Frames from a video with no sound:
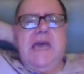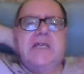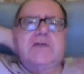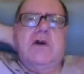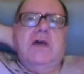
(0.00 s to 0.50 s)

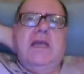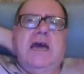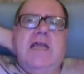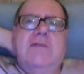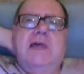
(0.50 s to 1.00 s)
It's got a
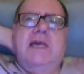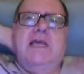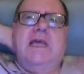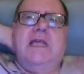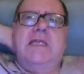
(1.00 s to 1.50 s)
kind of like
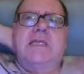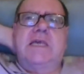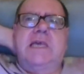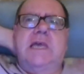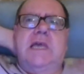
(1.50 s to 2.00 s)
a
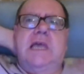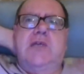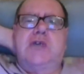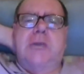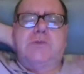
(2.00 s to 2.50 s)

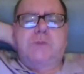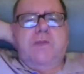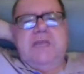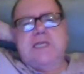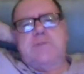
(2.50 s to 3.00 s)
James
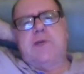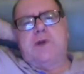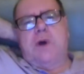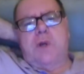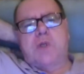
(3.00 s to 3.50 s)
Bond
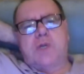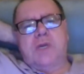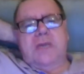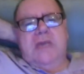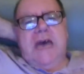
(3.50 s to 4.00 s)
espionage
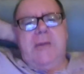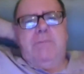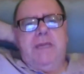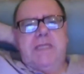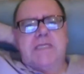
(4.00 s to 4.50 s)

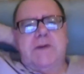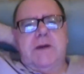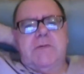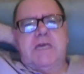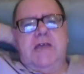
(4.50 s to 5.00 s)
ambience
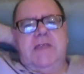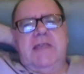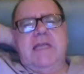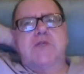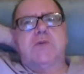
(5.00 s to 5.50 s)
about it. I
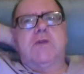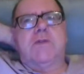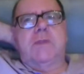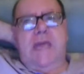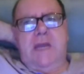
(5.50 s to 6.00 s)
think that's one of
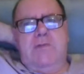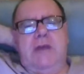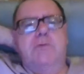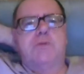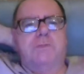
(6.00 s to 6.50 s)
the main
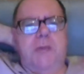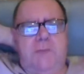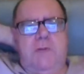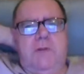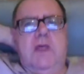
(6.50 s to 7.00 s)
gripes with
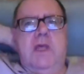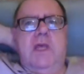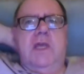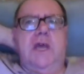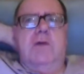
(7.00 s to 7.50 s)
people.
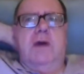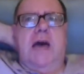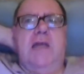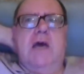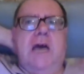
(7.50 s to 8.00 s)

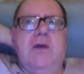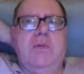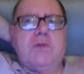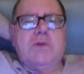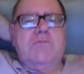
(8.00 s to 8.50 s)
I
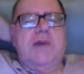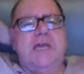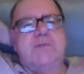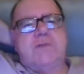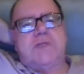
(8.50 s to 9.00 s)
always
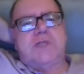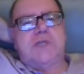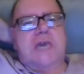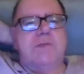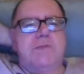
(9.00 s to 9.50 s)
refer to it as
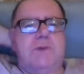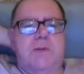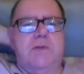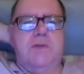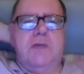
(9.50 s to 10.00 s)

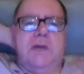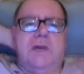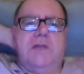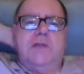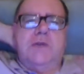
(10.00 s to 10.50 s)

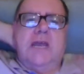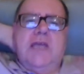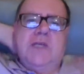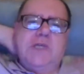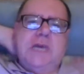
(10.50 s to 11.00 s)
the
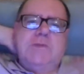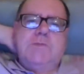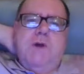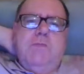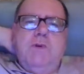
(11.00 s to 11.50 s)
Dracula James
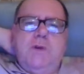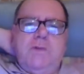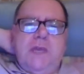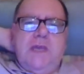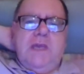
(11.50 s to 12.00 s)
Bond
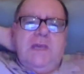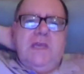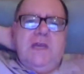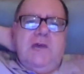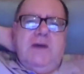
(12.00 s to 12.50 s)
movie.
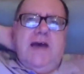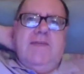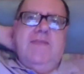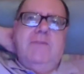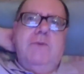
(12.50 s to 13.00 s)

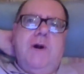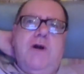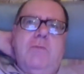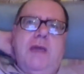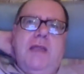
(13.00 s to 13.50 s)
And then the
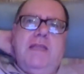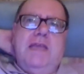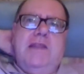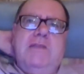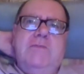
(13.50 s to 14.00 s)
part where at
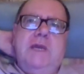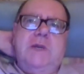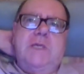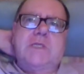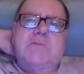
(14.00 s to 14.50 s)
the end where
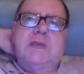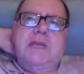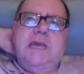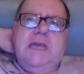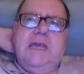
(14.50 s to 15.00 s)
Christopher
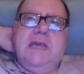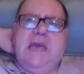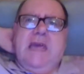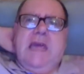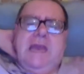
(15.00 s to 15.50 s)
Lee.
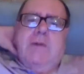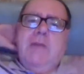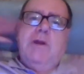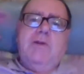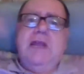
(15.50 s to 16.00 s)
Now
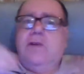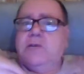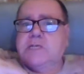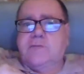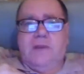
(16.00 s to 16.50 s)
I'm a great
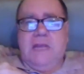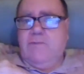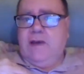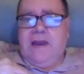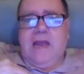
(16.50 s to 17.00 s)
Christopher Lee
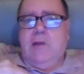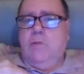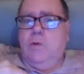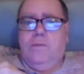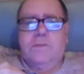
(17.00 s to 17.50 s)
fan. I
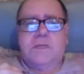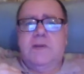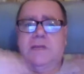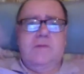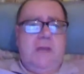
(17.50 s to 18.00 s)
love him.
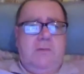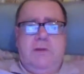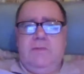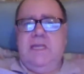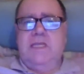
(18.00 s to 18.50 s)
So
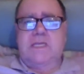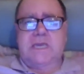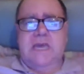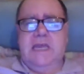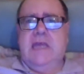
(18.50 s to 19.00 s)
don't need to
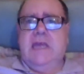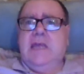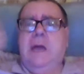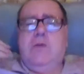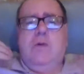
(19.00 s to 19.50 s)
say
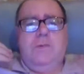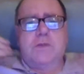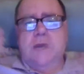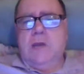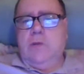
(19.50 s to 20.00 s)
I love
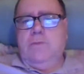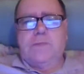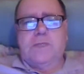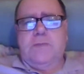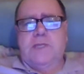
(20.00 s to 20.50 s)

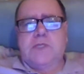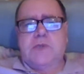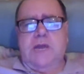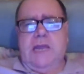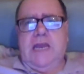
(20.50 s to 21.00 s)
him to bits as
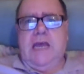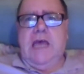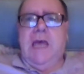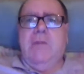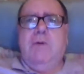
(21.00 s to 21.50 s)
Dracula.
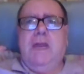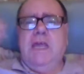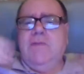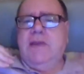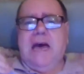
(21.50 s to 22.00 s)
But
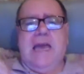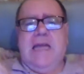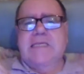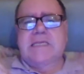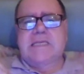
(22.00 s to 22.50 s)
even I
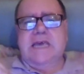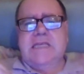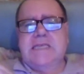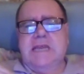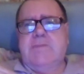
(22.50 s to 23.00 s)
had to
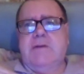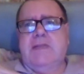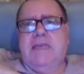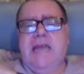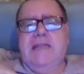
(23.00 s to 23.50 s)
said
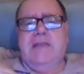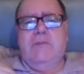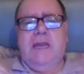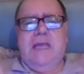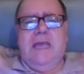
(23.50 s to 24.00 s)
about the ending
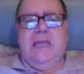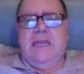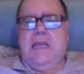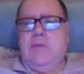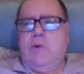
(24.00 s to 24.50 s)
where
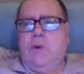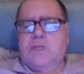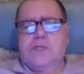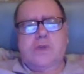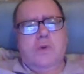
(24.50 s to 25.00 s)
he
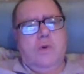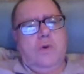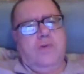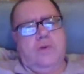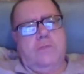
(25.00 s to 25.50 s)
walks into the
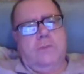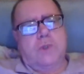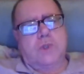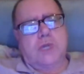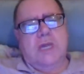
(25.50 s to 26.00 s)
hawthorn
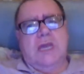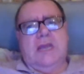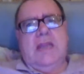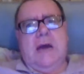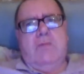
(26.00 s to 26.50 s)
bush.
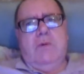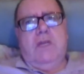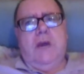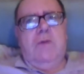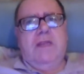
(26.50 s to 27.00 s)
Now,
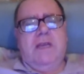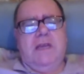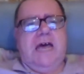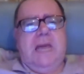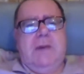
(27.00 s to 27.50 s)
at the
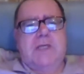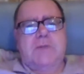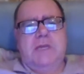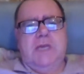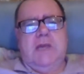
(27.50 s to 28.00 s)

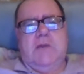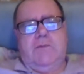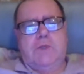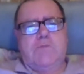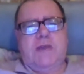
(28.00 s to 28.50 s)
climax when he
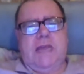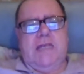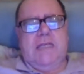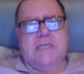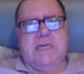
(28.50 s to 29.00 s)
confronts Van
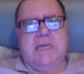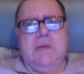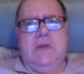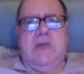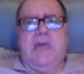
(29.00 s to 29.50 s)
Helsing
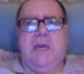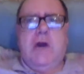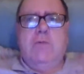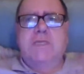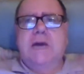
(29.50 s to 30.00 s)
and he
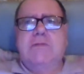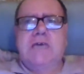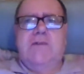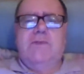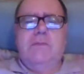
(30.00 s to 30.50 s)
goes out
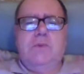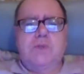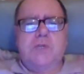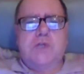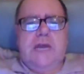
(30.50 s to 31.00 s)
after him,
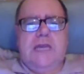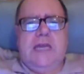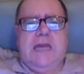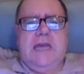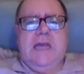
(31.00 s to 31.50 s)
doesn't he,
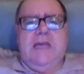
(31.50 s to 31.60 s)
Dracula?